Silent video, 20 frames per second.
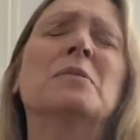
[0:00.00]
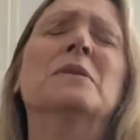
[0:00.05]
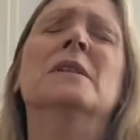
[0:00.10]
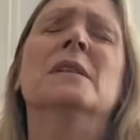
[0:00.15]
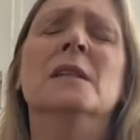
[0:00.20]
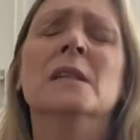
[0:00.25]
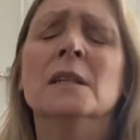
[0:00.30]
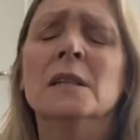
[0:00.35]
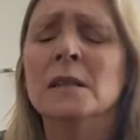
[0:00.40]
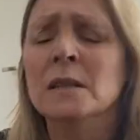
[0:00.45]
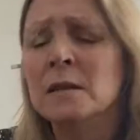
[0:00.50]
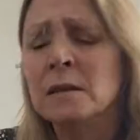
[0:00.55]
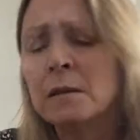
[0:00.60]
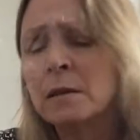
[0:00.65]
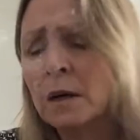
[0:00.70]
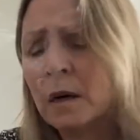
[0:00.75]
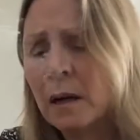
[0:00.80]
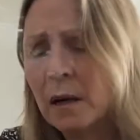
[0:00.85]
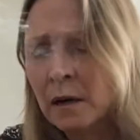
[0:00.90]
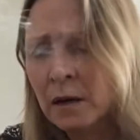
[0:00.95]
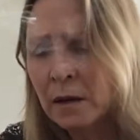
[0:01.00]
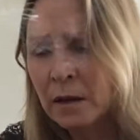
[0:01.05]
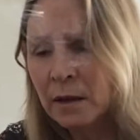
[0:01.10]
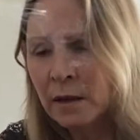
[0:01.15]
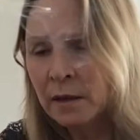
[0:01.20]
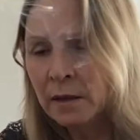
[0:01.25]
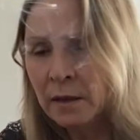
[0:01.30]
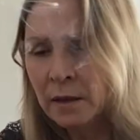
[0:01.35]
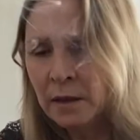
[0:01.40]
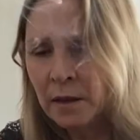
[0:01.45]
please God, I
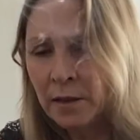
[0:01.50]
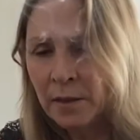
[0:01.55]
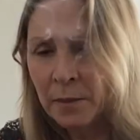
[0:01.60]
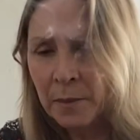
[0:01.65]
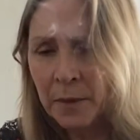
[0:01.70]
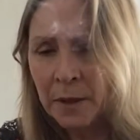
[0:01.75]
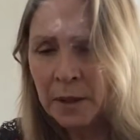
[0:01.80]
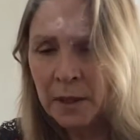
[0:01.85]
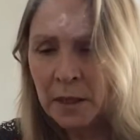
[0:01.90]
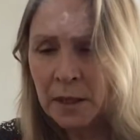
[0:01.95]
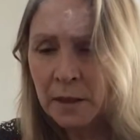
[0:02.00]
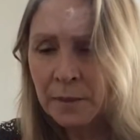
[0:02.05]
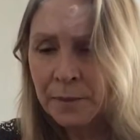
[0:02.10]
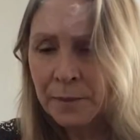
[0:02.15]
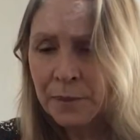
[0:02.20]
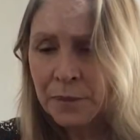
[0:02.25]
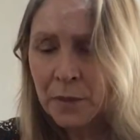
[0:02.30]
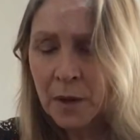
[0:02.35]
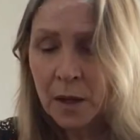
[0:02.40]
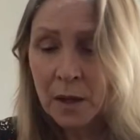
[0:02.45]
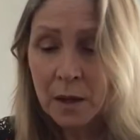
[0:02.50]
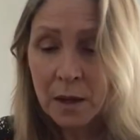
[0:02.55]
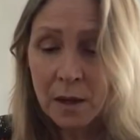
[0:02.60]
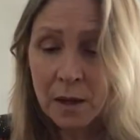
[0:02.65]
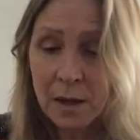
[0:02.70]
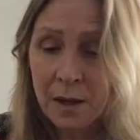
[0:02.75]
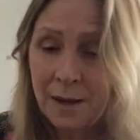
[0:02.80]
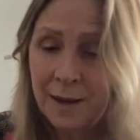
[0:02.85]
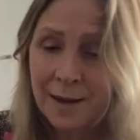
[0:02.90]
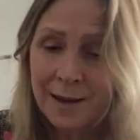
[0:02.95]
need the money.
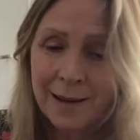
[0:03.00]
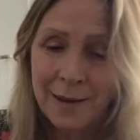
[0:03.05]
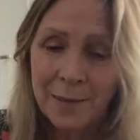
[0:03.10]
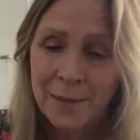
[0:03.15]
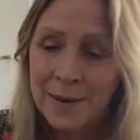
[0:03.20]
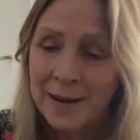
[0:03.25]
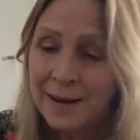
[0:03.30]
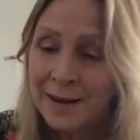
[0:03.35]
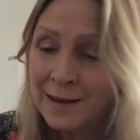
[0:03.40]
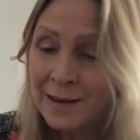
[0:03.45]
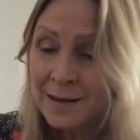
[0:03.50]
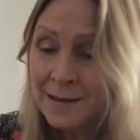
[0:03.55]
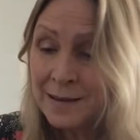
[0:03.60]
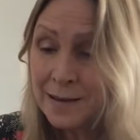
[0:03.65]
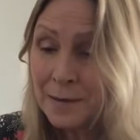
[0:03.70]
Because